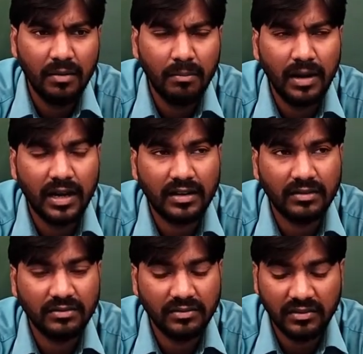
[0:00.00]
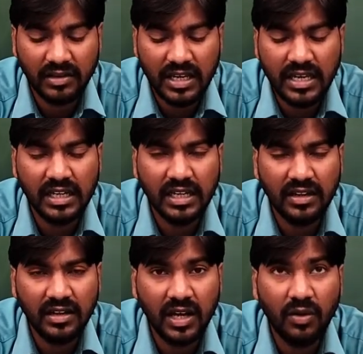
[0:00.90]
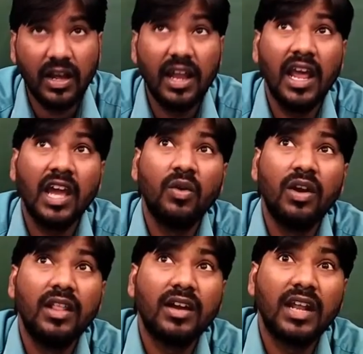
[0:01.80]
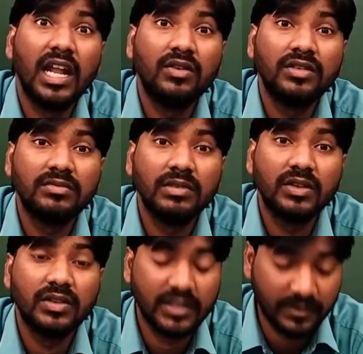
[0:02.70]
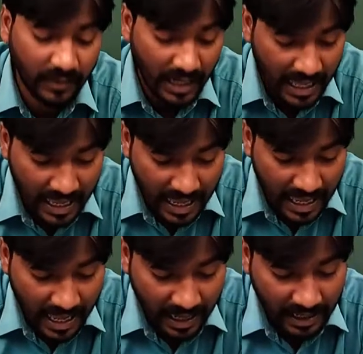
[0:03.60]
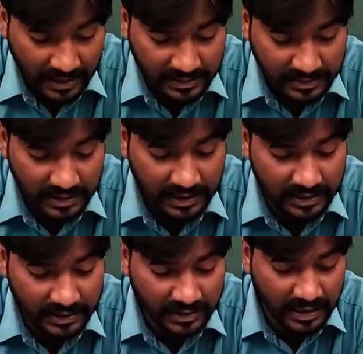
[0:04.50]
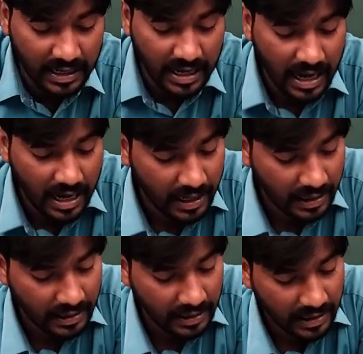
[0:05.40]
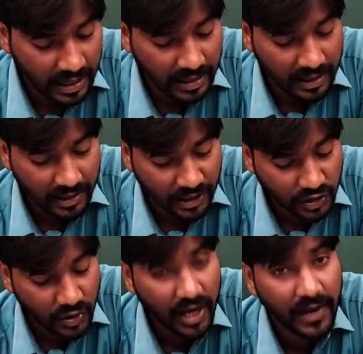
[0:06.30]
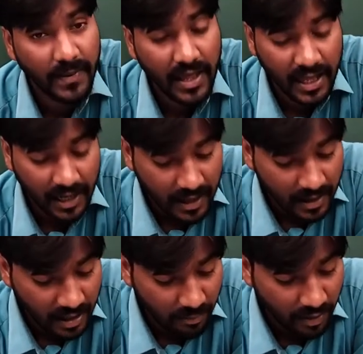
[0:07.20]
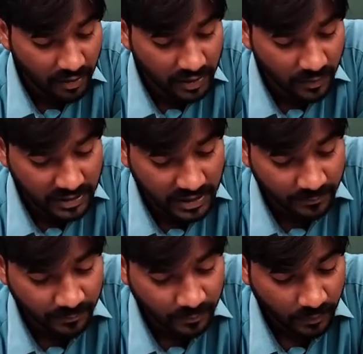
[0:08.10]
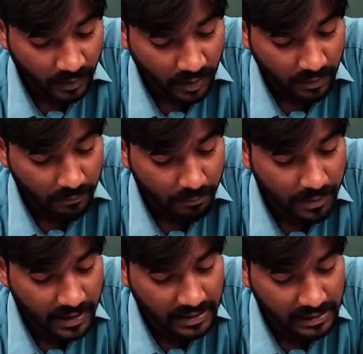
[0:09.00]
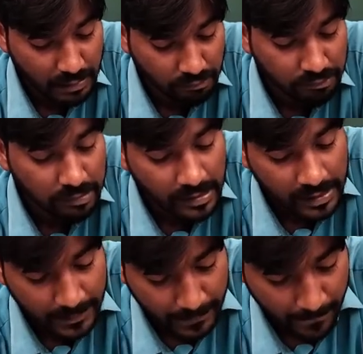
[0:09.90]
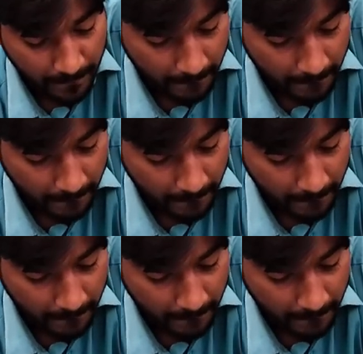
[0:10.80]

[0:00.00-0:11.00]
But here in the town I like only the clouds, because I can sit and I can enjoy it there, because it was a big building,